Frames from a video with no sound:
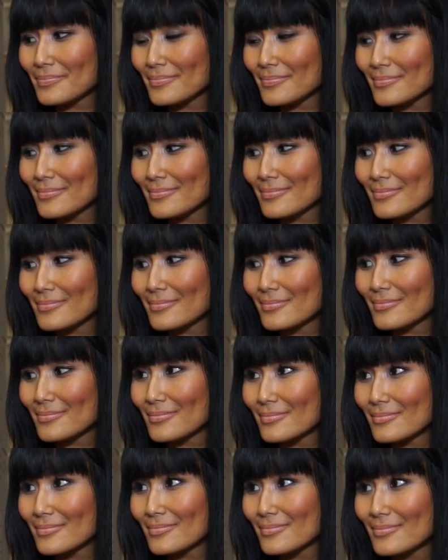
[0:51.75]

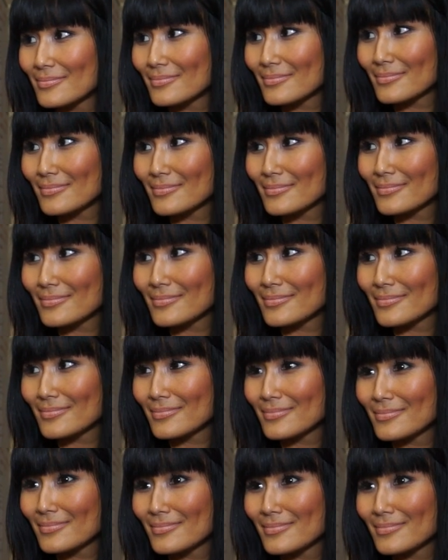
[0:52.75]

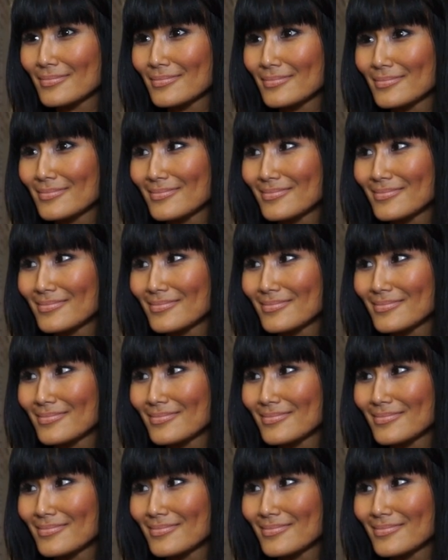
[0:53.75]
(not speaking)